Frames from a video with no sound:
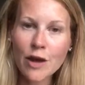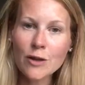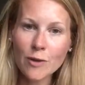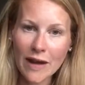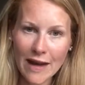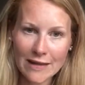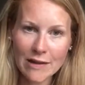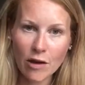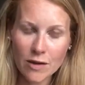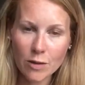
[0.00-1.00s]
so it has
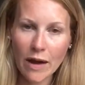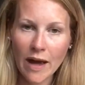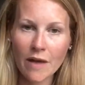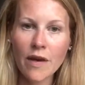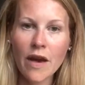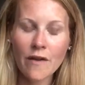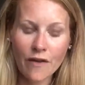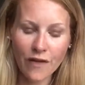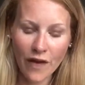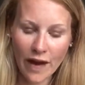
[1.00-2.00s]
to also have
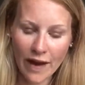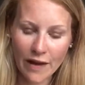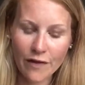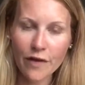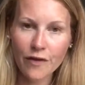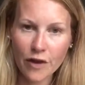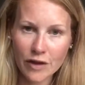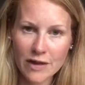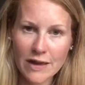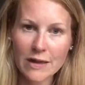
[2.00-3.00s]
5
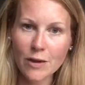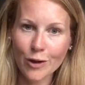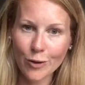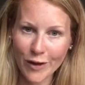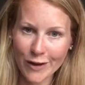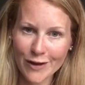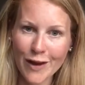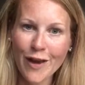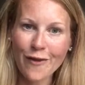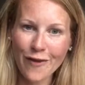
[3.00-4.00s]
vertices or corners.
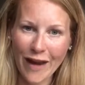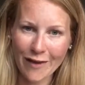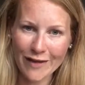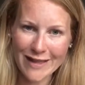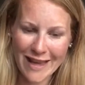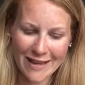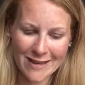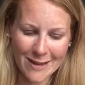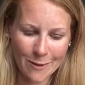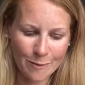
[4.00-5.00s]
5 is the
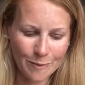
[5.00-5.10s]
answer.